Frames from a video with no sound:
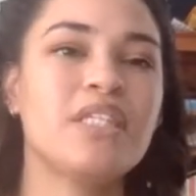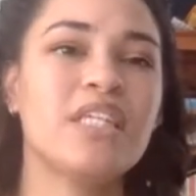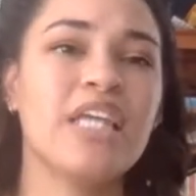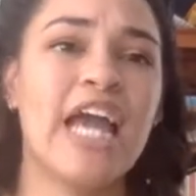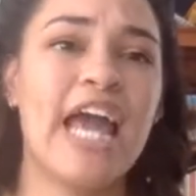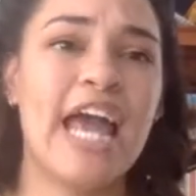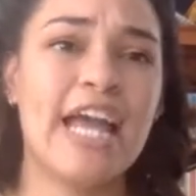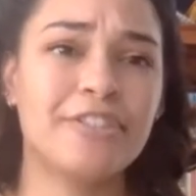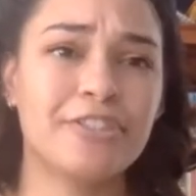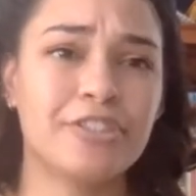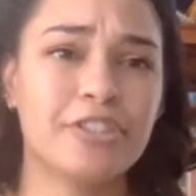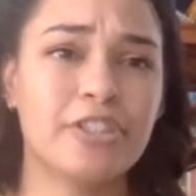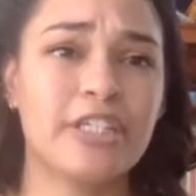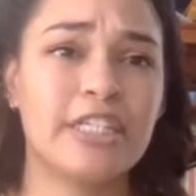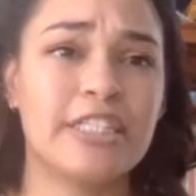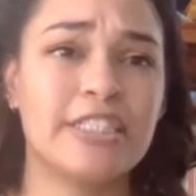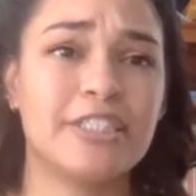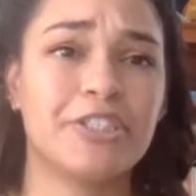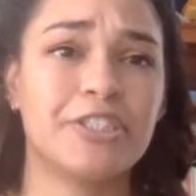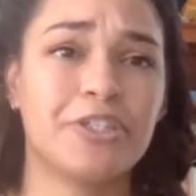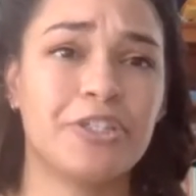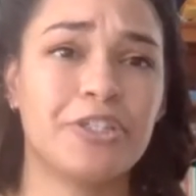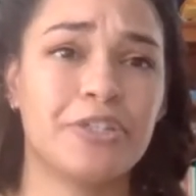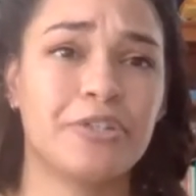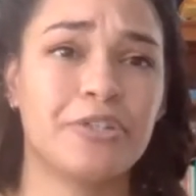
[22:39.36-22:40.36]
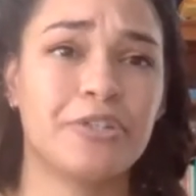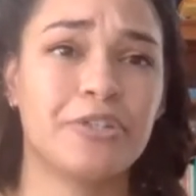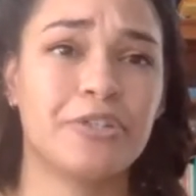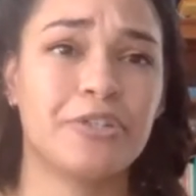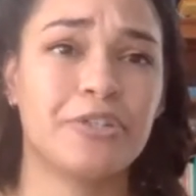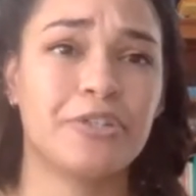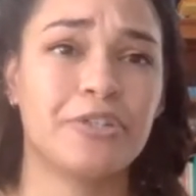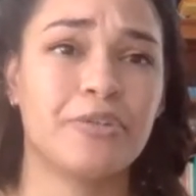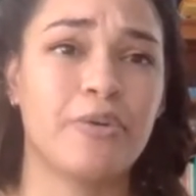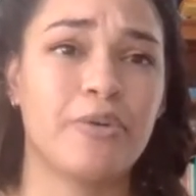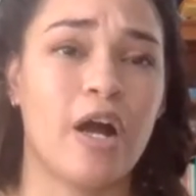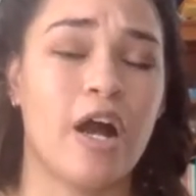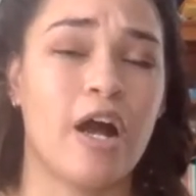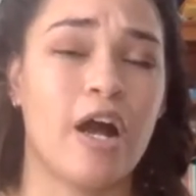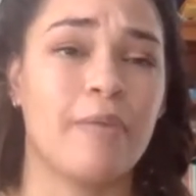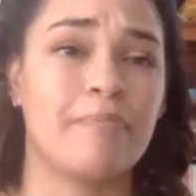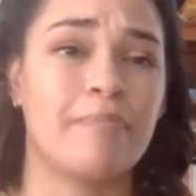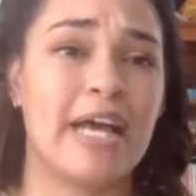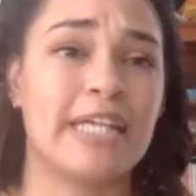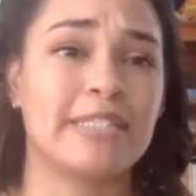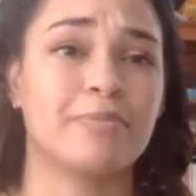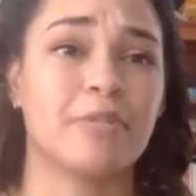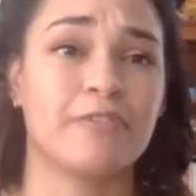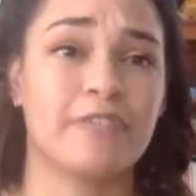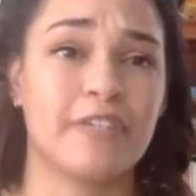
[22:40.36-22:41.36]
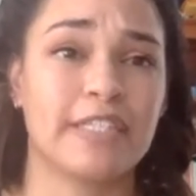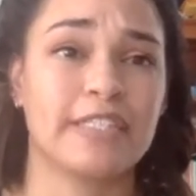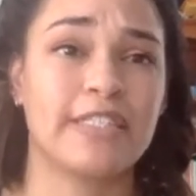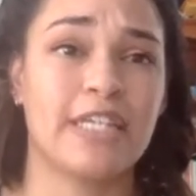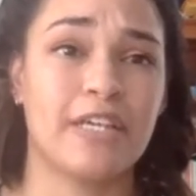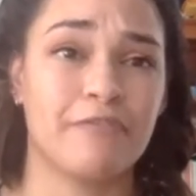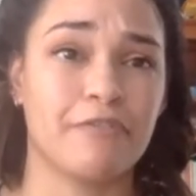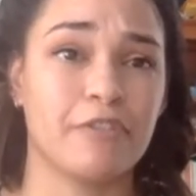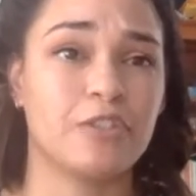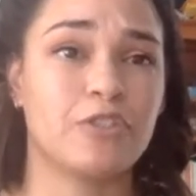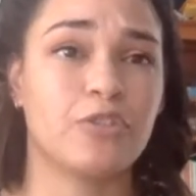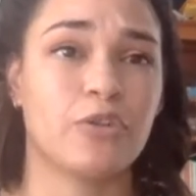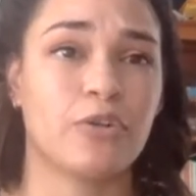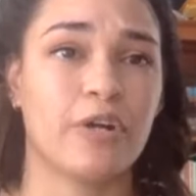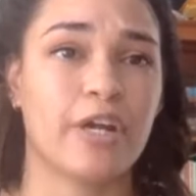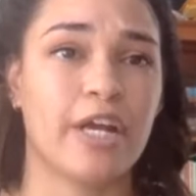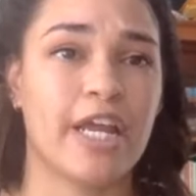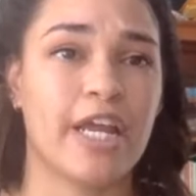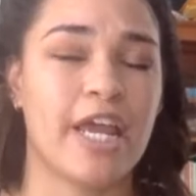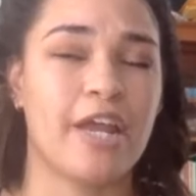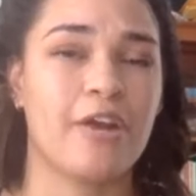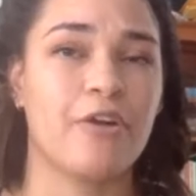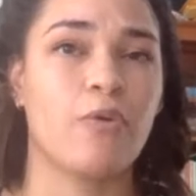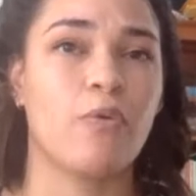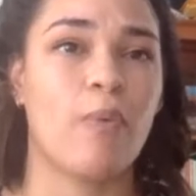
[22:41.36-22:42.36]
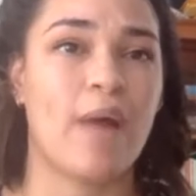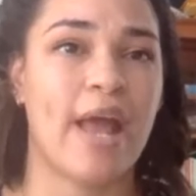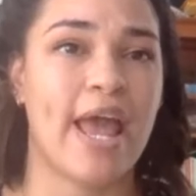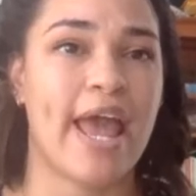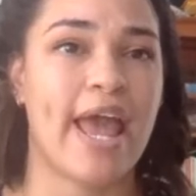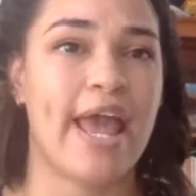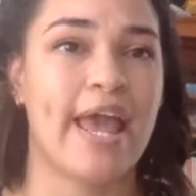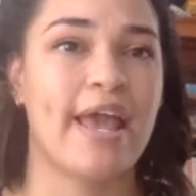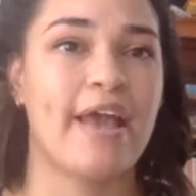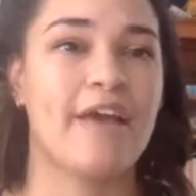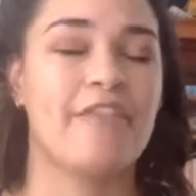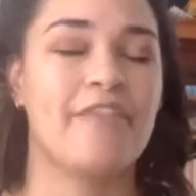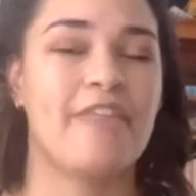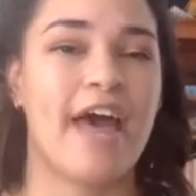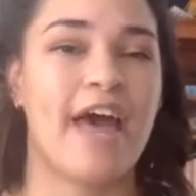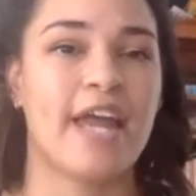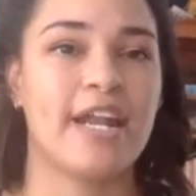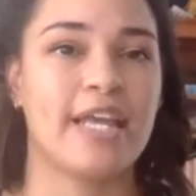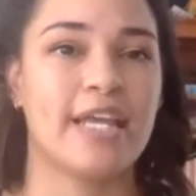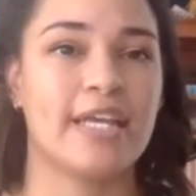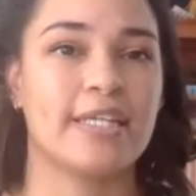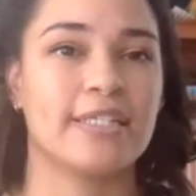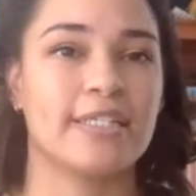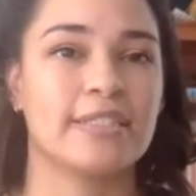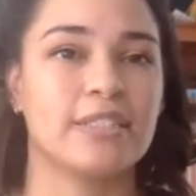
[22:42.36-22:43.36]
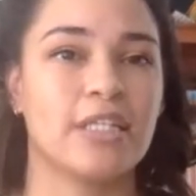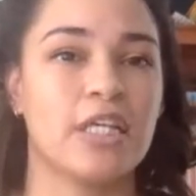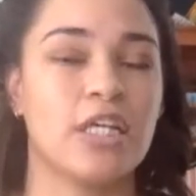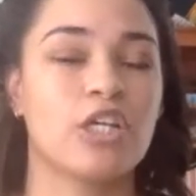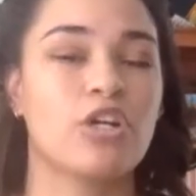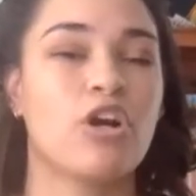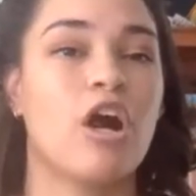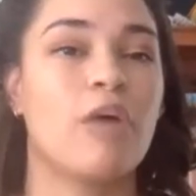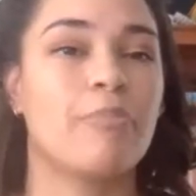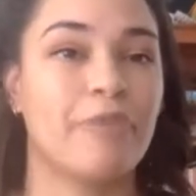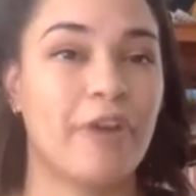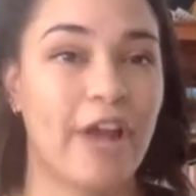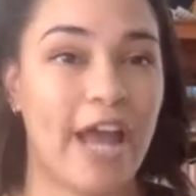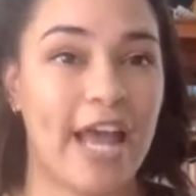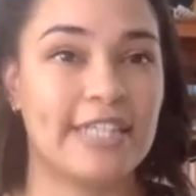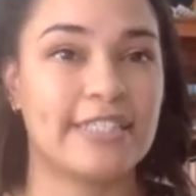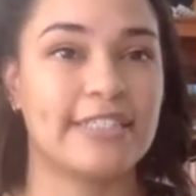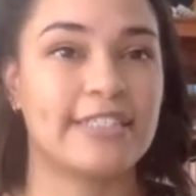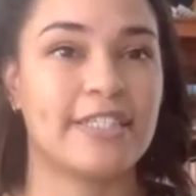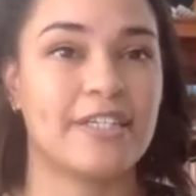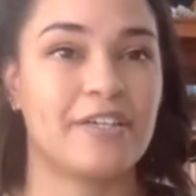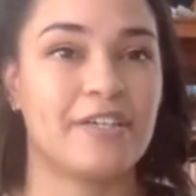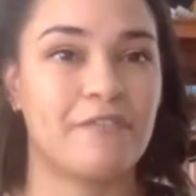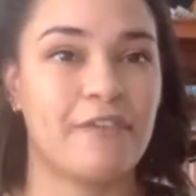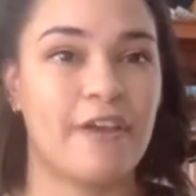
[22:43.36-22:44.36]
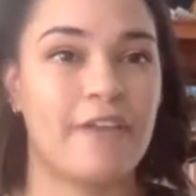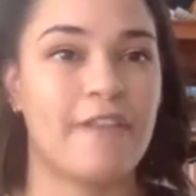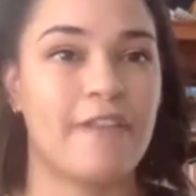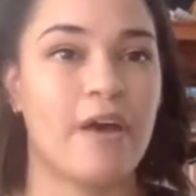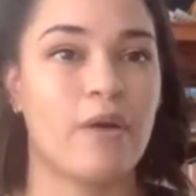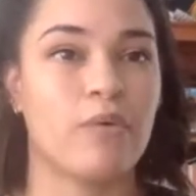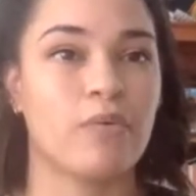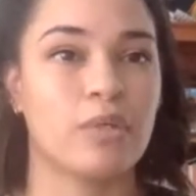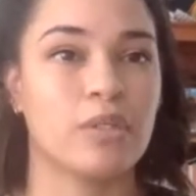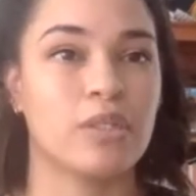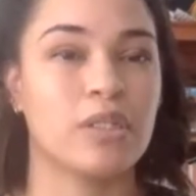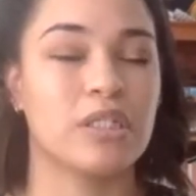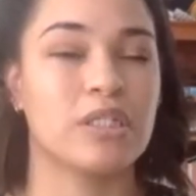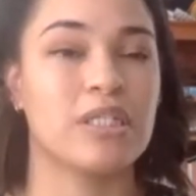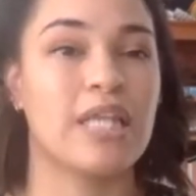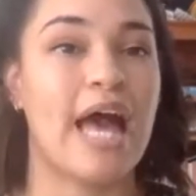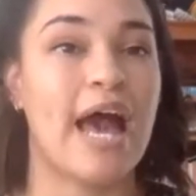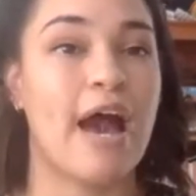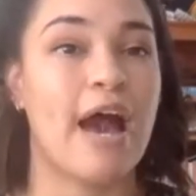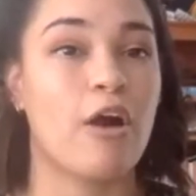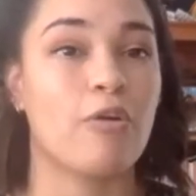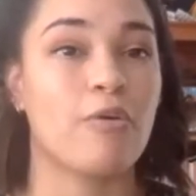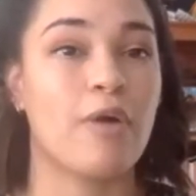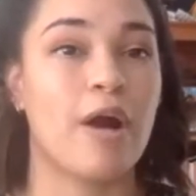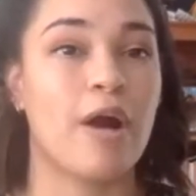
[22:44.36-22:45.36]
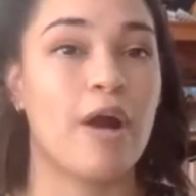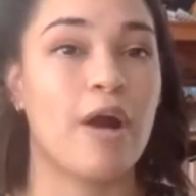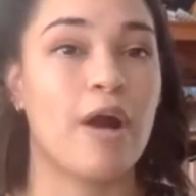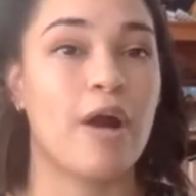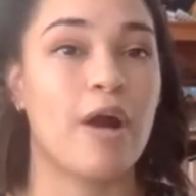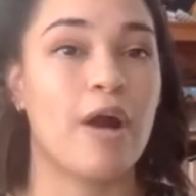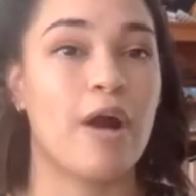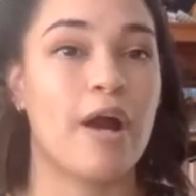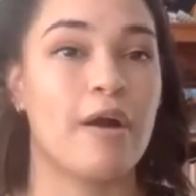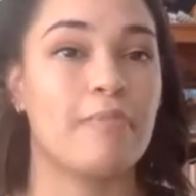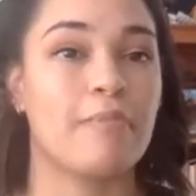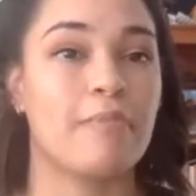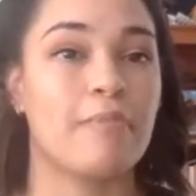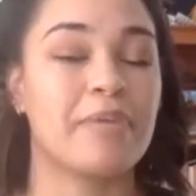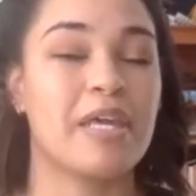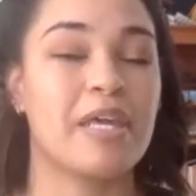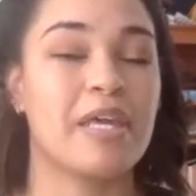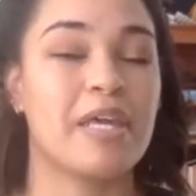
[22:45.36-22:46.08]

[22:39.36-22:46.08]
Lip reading: entered into Past Perfect's inventory in a way that is comprehensive and that will allow people